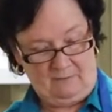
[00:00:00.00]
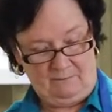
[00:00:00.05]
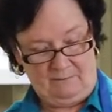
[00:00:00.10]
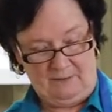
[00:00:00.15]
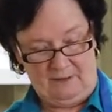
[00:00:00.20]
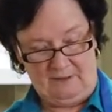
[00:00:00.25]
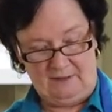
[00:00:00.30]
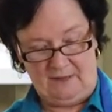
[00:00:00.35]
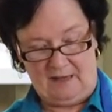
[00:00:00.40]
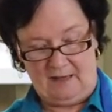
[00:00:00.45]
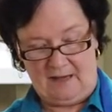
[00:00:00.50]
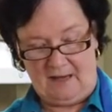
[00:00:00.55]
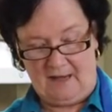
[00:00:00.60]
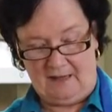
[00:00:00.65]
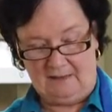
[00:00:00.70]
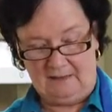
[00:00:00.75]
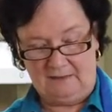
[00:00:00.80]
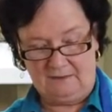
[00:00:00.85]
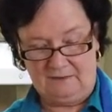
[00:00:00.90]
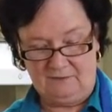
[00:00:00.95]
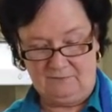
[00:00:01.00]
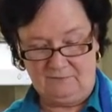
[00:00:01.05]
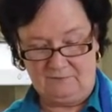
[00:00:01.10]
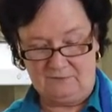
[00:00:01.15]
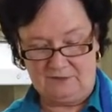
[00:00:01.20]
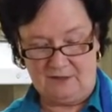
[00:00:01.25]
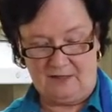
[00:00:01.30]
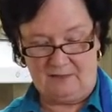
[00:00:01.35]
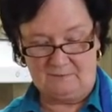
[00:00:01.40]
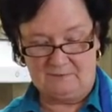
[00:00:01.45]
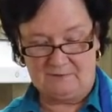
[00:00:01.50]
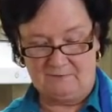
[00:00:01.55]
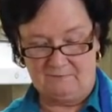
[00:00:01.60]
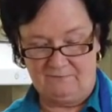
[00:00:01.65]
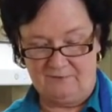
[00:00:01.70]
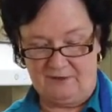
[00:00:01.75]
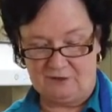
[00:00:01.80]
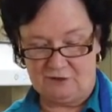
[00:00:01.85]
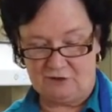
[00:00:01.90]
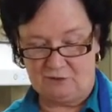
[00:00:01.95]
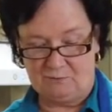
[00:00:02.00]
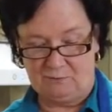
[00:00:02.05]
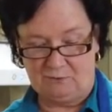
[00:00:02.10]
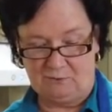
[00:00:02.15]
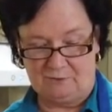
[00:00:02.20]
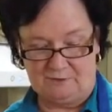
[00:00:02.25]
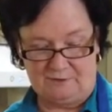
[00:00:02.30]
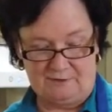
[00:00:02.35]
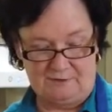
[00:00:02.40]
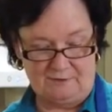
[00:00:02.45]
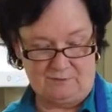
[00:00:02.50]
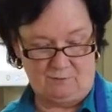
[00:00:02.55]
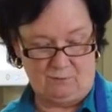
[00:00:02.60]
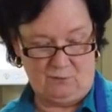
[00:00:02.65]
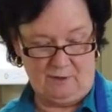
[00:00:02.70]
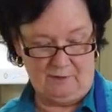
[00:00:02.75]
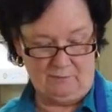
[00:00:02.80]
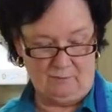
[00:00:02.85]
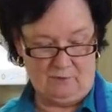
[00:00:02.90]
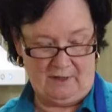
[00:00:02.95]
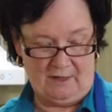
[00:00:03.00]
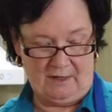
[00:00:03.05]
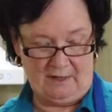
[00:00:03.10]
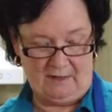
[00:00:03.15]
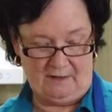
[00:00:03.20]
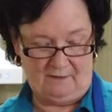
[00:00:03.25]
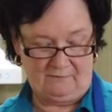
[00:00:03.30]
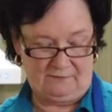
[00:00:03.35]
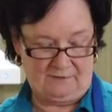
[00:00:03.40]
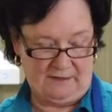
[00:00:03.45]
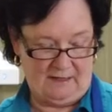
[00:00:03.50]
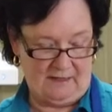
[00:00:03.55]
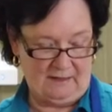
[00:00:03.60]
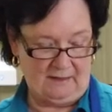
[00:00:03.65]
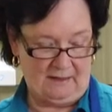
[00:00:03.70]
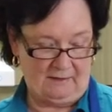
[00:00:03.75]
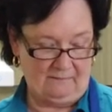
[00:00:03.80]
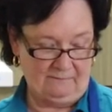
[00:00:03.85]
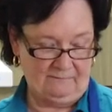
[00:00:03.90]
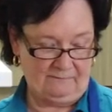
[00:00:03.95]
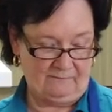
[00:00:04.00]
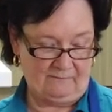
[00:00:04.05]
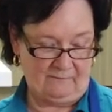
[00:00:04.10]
but adding different types of vegetables is one way of getting